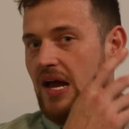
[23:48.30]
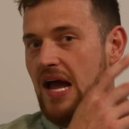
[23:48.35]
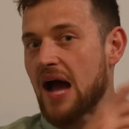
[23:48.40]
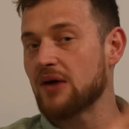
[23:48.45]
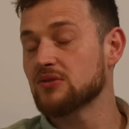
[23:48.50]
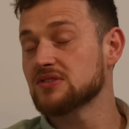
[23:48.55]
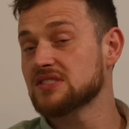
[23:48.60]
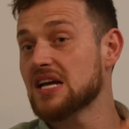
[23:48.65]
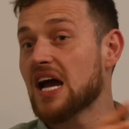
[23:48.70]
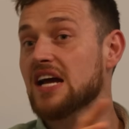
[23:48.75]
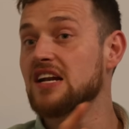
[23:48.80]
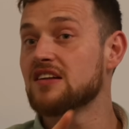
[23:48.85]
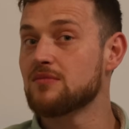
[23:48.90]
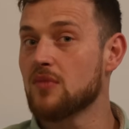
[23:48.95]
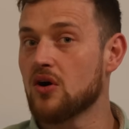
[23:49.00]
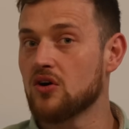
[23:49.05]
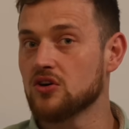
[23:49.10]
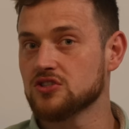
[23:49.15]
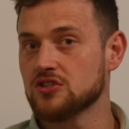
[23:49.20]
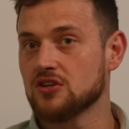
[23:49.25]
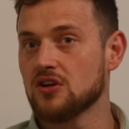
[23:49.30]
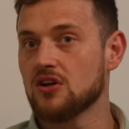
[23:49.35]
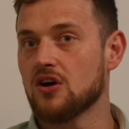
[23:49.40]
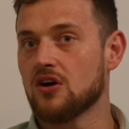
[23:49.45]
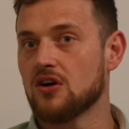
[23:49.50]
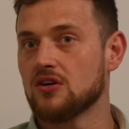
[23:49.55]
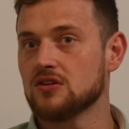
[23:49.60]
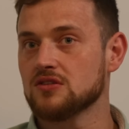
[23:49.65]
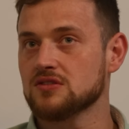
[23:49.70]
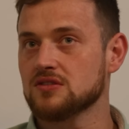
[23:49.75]
outside of martial
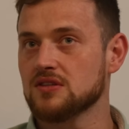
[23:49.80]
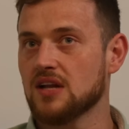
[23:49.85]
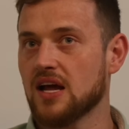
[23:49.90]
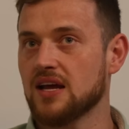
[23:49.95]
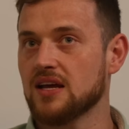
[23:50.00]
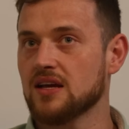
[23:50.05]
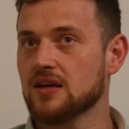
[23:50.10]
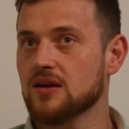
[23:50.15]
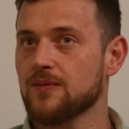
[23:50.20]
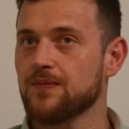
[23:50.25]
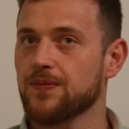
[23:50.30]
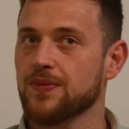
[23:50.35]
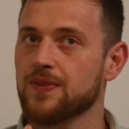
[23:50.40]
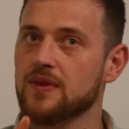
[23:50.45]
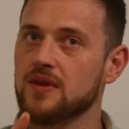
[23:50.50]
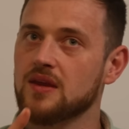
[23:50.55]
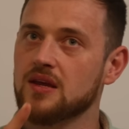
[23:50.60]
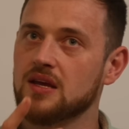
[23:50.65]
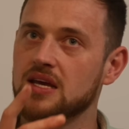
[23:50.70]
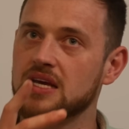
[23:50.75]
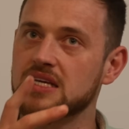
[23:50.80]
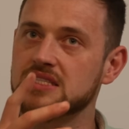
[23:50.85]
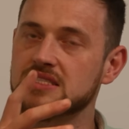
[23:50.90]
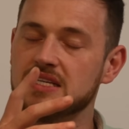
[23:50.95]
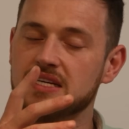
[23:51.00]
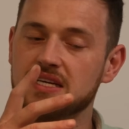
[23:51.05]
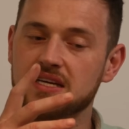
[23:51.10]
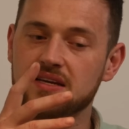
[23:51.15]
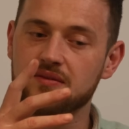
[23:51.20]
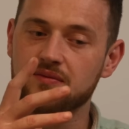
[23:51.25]
arts, like, is
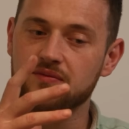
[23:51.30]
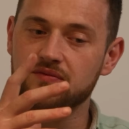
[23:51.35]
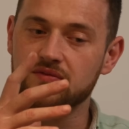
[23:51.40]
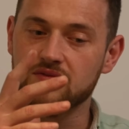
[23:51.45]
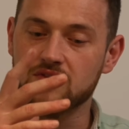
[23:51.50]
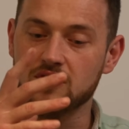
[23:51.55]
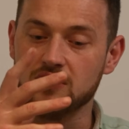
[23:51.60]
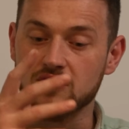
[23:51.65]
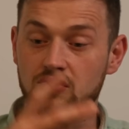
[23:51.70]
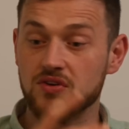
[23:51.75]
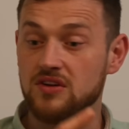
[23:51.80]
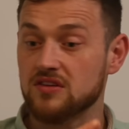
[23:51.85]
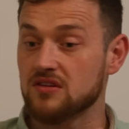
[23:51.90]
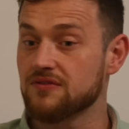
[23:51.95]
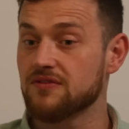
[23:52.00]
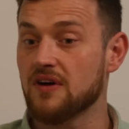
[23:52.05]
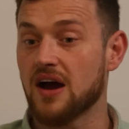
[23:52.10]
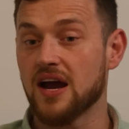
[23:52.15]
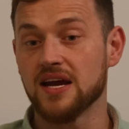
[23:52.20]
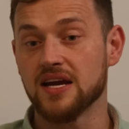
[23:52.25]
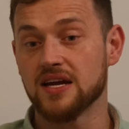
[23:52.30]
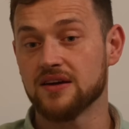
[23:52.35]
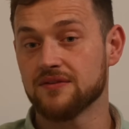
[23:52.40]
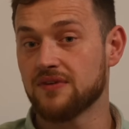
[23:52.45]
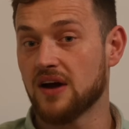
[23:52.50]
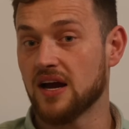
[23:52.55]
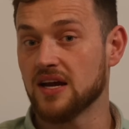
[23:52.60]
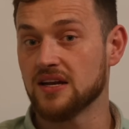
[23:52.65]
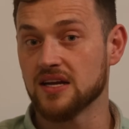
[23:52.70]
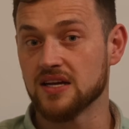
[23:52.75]
it that you need to
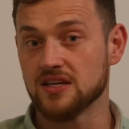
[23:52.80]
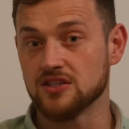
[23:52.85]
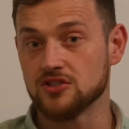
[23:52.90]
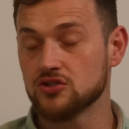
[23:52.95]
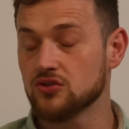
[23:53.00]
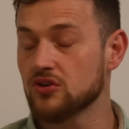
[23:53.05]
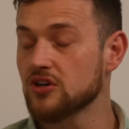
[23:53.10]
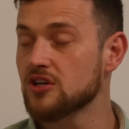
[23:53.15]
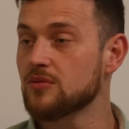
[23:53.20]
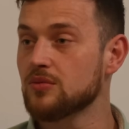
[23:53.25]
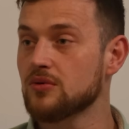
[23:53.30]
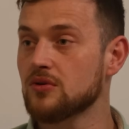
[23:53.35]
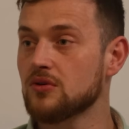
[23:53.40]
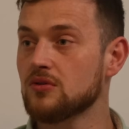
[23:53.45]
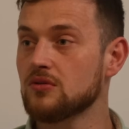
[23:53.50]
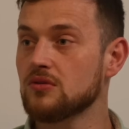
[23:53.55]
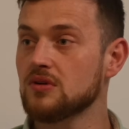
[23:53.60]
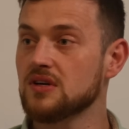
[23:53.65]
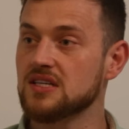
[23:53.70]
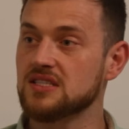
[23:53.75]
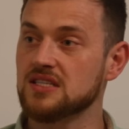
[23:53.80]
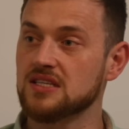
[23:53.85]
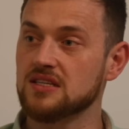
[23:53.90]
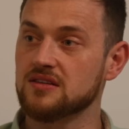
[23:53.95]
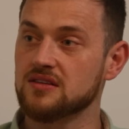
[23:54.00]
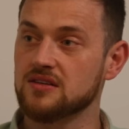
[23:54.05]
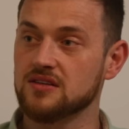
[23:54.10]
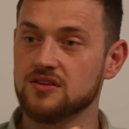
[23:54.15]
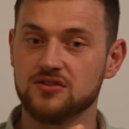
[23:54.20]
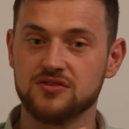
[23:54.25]
find it enjoyable? Is it
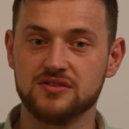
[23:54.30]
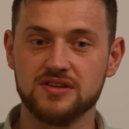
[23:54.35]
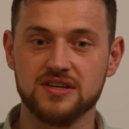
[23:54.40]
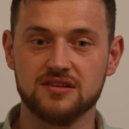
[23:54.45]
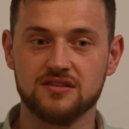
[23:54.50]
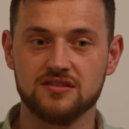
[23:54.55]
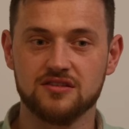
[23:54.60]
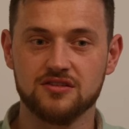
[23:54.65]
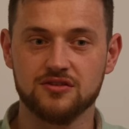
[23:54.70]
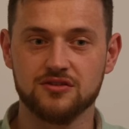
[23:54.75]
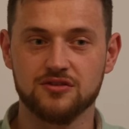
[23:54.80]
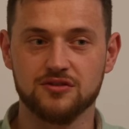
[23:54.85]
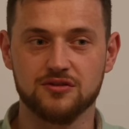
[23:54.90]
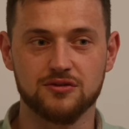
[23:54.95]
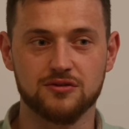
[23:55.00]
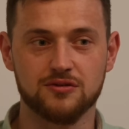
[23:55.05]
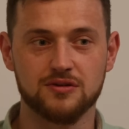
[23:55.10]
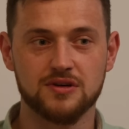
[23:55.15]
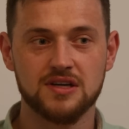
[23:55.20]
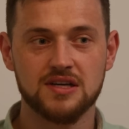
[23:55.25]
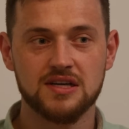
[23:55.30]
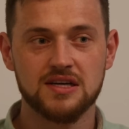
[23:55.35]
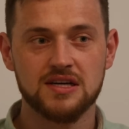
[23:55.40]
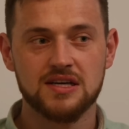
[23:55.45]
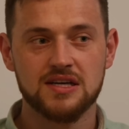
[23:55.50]
that you need to